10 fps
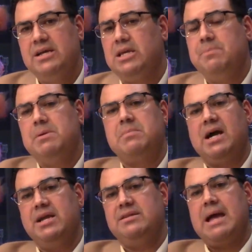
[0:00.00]
keep in
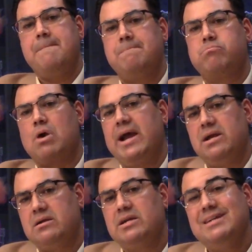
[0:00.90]
mind that
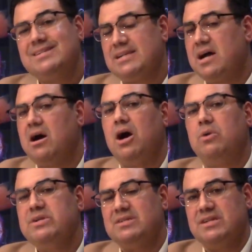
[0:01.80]
brighter is not
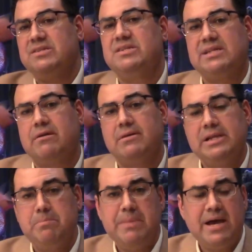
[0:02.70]
always
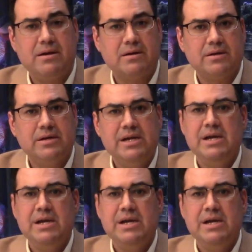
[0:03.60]
necessarily better.